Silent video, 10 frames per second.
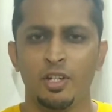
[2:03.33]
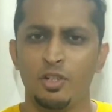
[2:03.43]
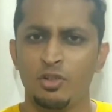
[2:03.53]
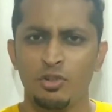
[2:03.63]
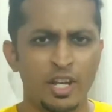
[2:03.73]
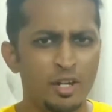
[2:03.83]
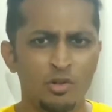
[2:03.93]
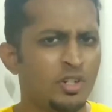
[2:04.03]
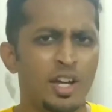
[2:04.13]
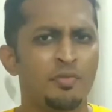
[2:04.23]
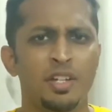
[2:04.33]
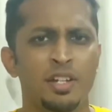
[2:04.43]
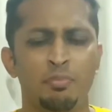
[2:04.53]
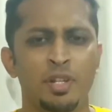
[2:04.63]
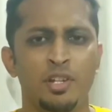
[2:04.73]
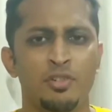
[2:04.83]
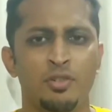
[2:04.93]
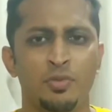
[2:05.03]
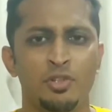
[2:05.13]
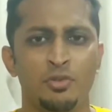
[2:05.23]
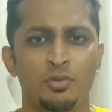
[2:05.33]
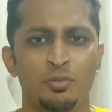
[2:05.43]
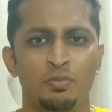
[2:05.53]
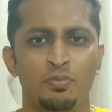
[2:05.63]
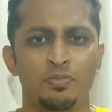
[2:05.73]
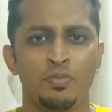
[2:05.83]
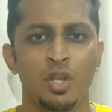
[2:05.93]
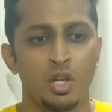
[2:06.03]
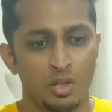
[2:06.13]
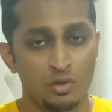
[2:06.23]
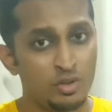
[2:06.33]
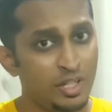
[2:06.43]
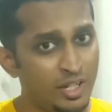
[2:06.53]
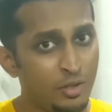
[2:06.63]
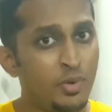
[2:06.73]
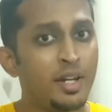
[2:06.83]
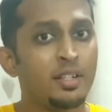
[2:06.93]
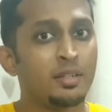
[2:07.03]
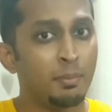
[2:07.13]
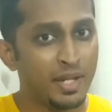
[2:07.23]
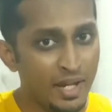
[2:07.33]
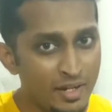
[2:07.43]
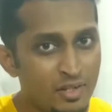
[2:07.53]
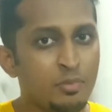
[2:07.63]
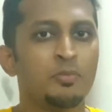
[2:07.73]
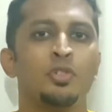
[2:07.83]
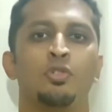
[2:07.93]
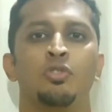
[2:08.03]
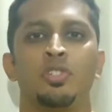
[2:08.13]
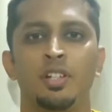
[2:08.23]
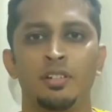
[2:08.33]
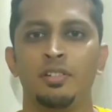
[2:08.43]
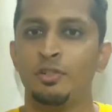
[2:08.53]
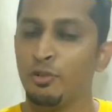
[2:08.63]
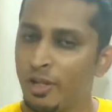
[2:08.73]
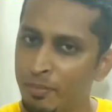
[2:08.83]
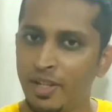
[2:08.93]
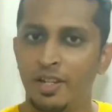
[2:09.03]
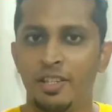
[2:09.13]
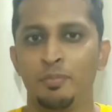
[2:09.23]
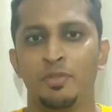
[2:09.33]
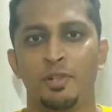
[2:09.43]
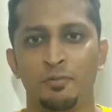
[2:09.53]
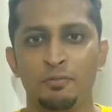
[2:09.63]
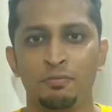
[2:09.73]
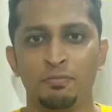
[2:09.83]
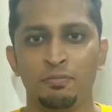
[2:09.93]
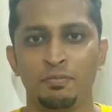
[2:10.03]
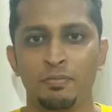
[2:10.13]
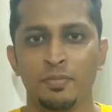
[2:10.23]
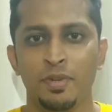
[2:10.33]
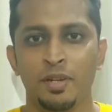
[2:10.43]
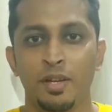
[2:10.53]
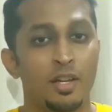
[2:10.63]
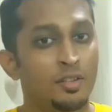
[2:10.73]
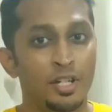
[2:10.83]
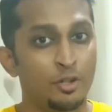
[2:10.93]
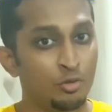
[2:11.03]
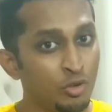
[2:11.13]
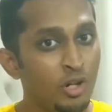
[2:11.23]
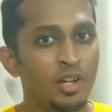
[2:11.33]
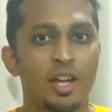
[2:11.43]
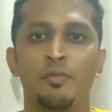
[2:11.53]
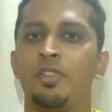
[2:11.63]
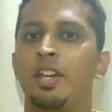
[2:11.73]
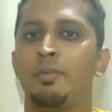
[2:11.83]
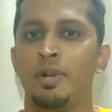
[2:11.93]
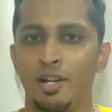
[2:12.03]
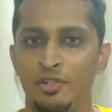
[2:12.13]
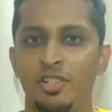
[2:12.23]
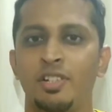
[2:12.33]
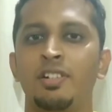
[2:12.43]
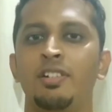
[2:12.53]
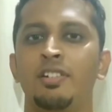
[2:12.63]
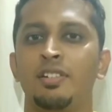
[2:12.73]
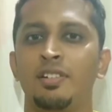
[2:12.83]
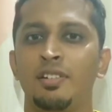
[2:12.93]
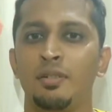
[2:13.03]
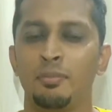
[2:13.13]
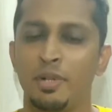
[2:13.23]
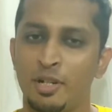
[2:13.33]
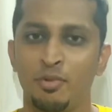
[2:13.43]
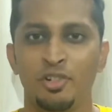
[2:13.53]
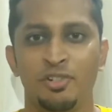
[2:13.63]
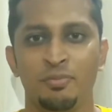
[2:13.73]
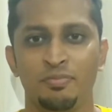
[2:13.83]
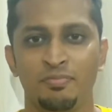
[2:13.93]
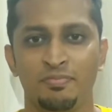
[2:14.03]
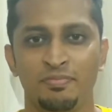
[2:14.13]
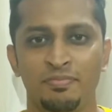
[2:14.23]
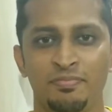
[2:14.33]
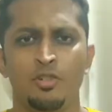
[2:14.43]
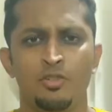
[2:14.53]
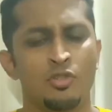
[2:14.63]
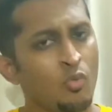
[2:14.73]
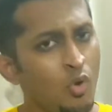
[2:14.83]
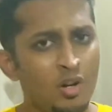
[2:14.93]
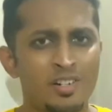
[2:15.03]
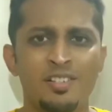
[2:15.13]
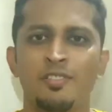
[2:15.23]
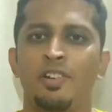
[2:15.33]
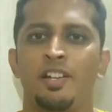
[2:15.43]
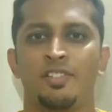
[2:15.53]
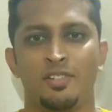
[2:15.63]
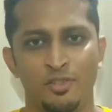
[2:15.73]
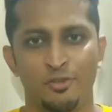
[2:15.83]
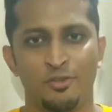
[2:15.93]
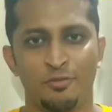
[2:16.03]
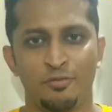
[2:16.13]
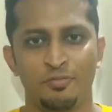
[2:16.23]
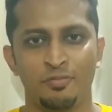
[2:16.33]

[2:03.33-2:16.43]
So they don't have their replication of its own. So they require the mechanism of the host cell to replicate themselves. They do not have their biological metabolism. So what does the virus consist of?